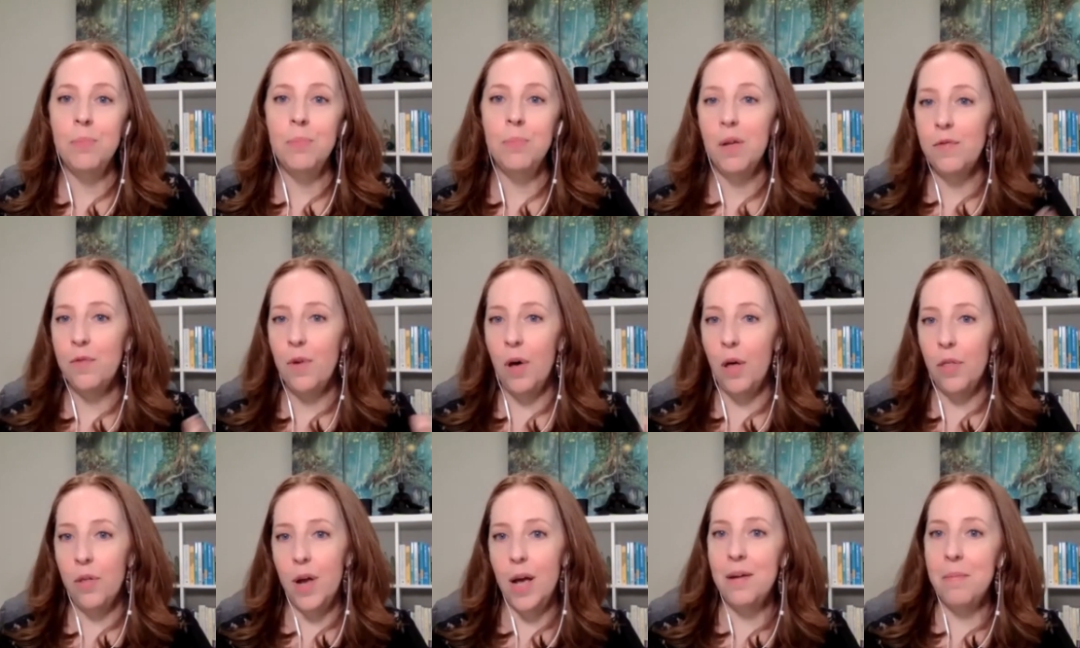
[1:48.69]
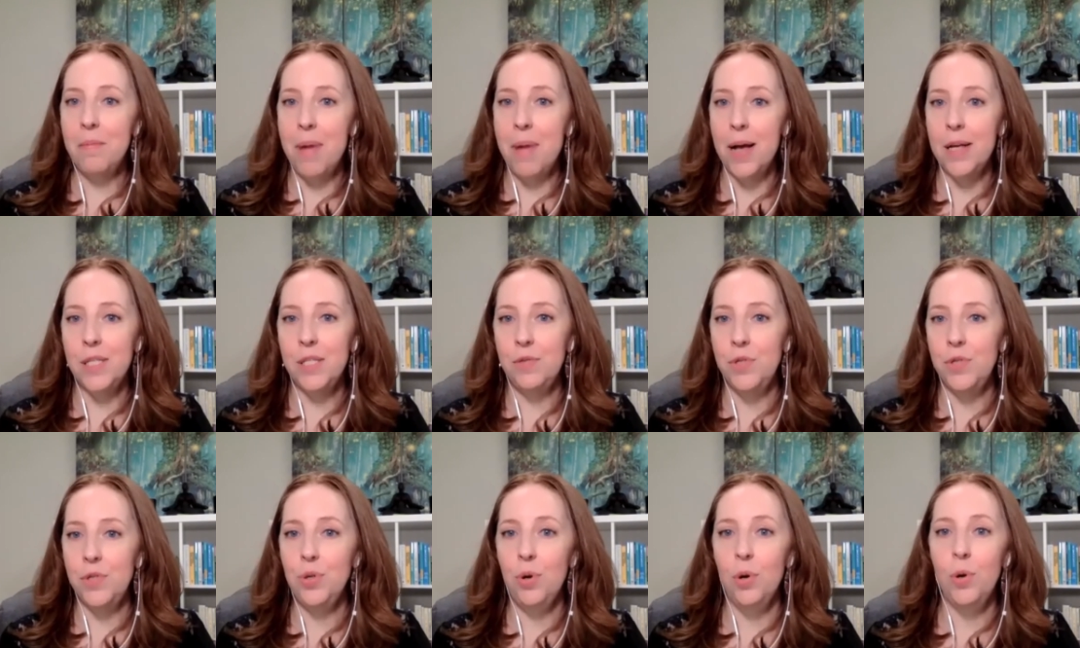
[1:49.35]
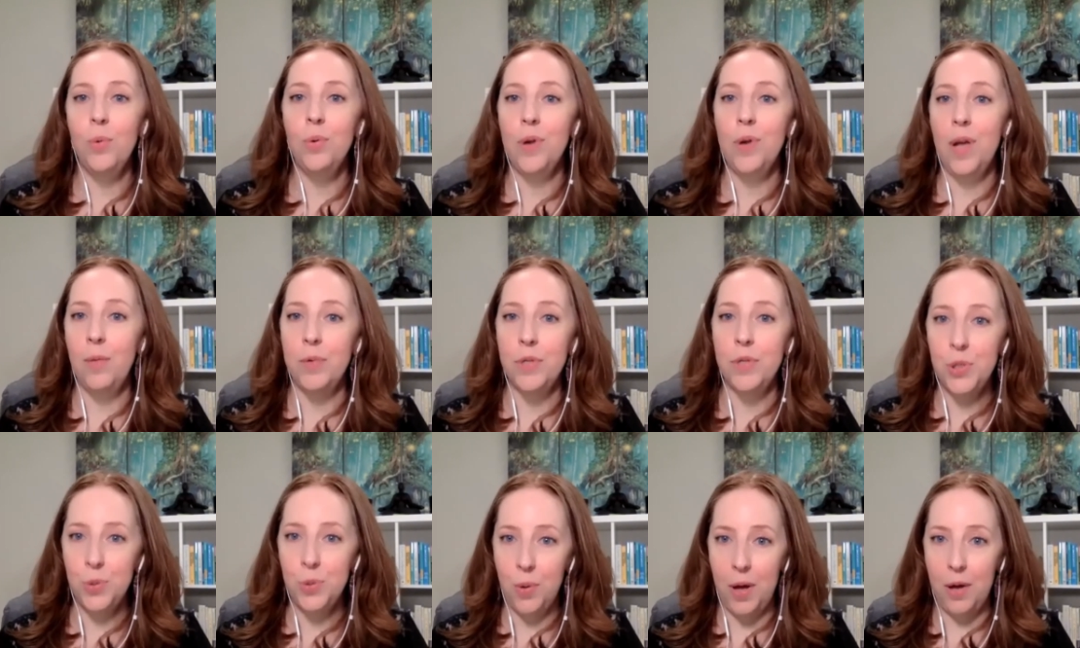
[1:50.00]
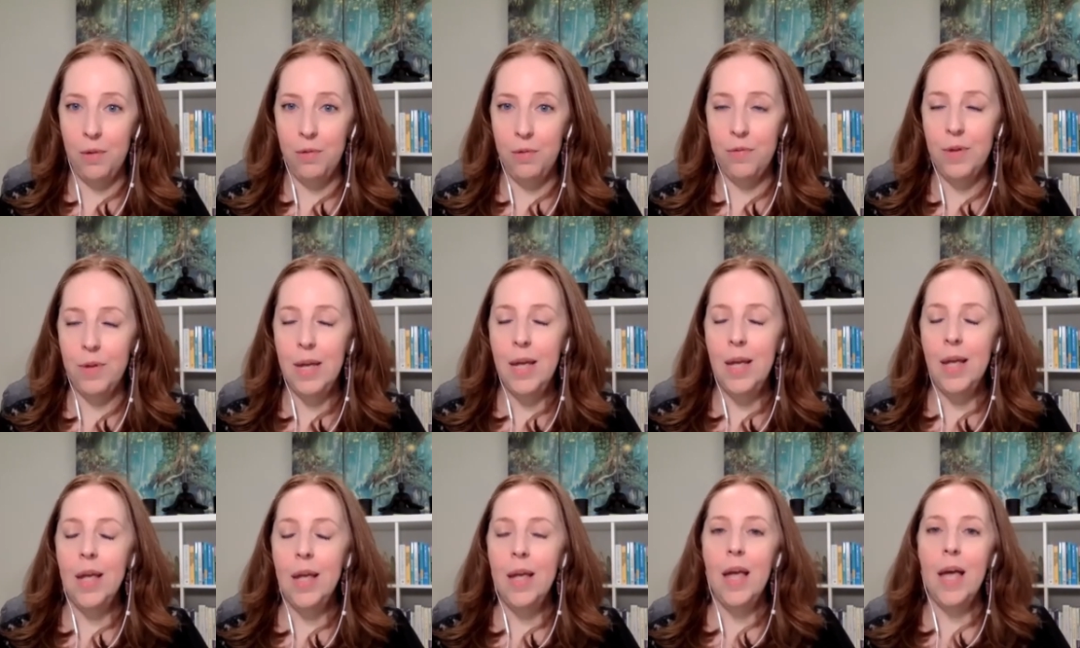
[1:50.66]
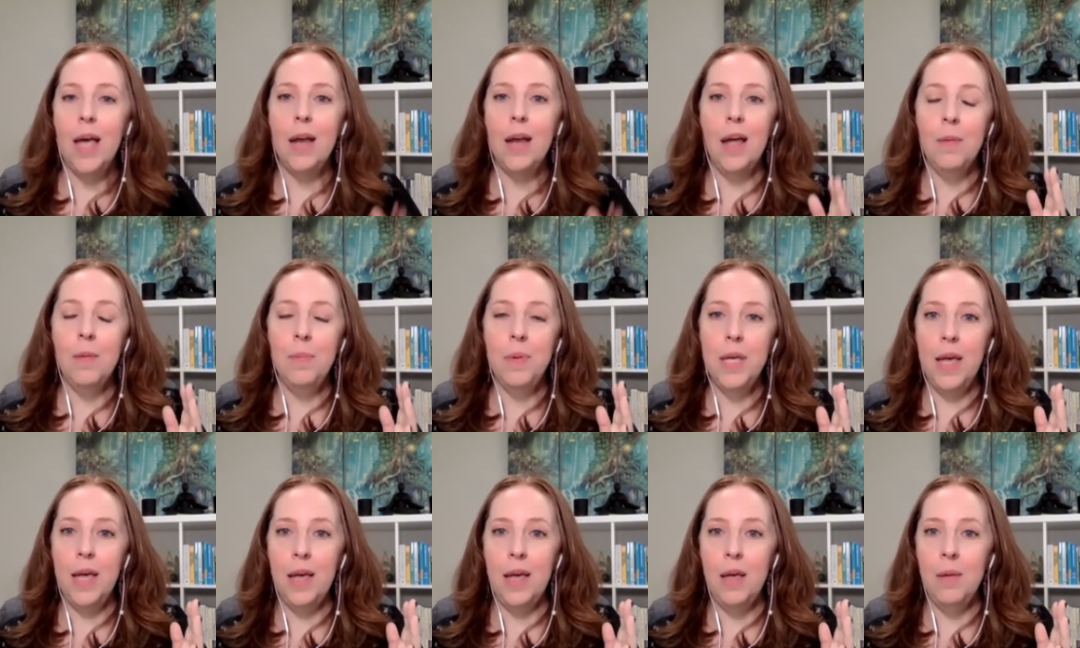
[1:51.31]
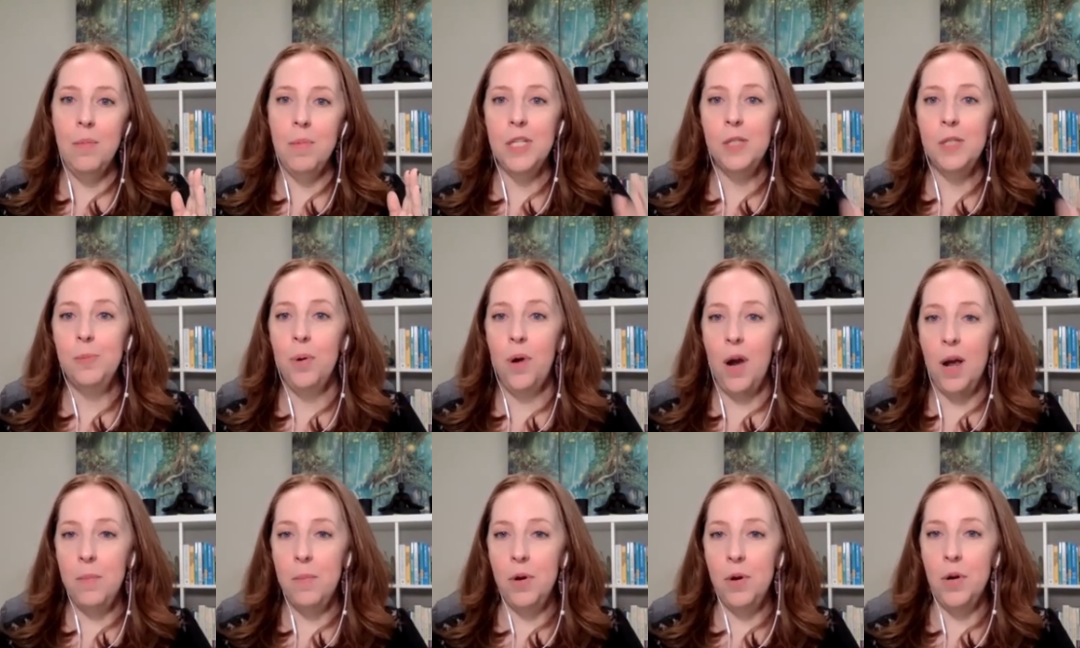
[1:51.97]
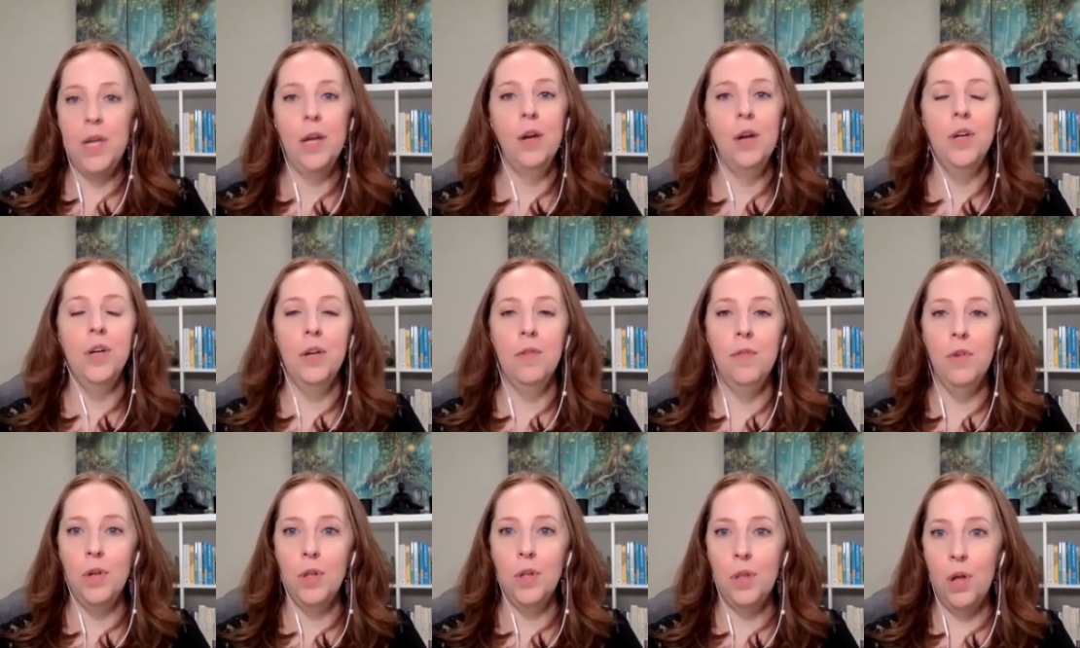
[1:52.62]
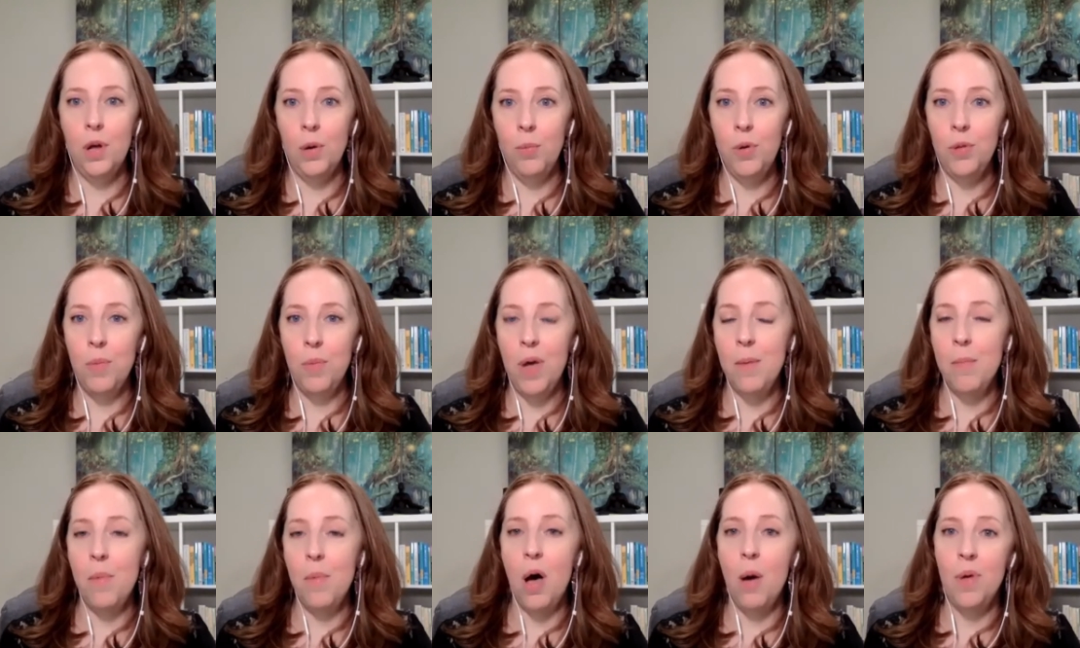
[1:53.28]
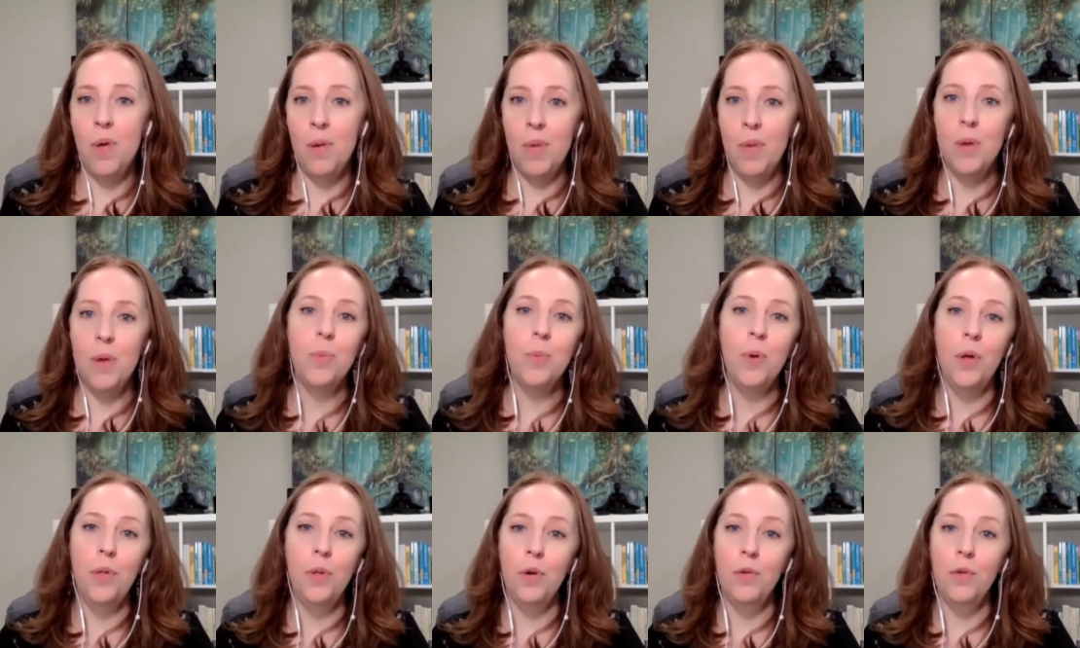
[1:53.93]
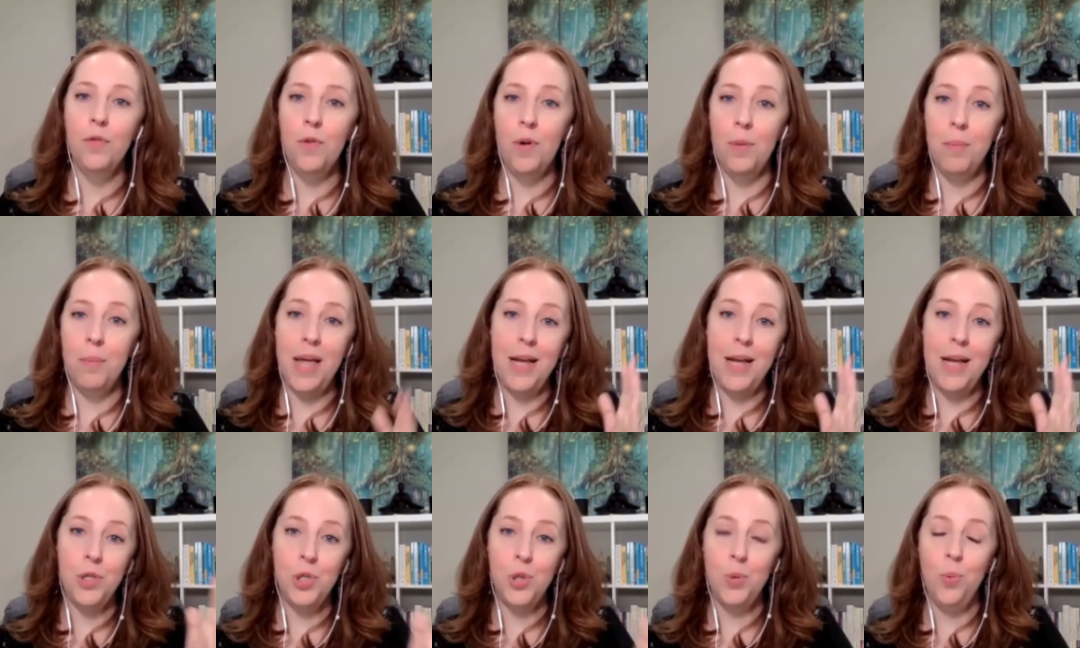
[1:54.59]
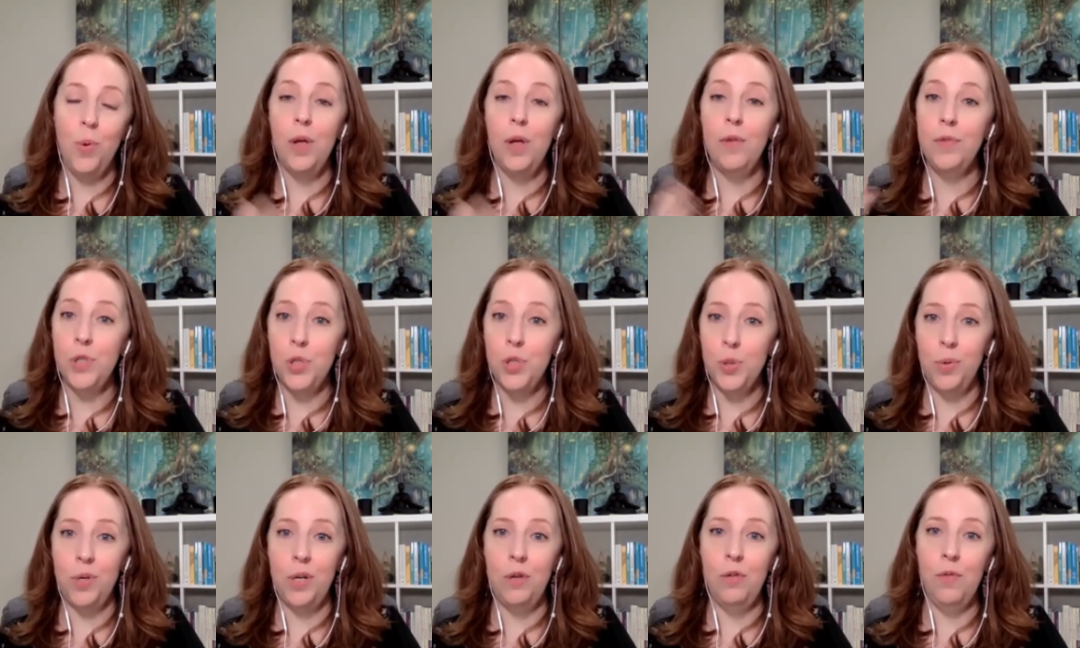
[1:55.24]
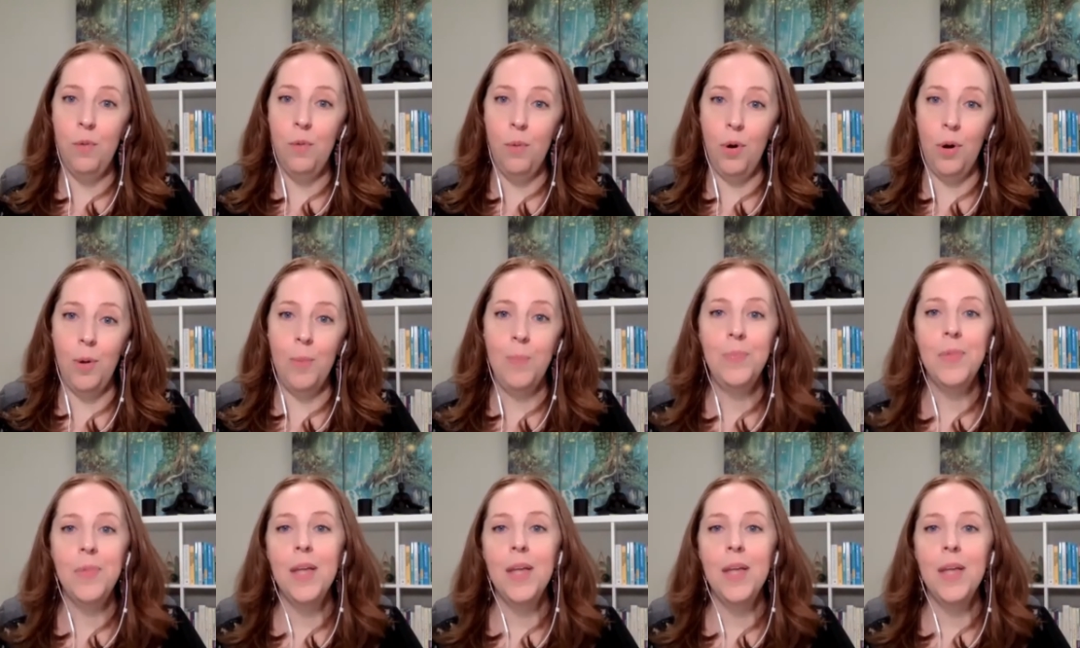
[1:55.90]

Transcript: My father had a massive stroke when I was 12, and I became his primary caregiver along with my mom and my brother from age 12 to 24.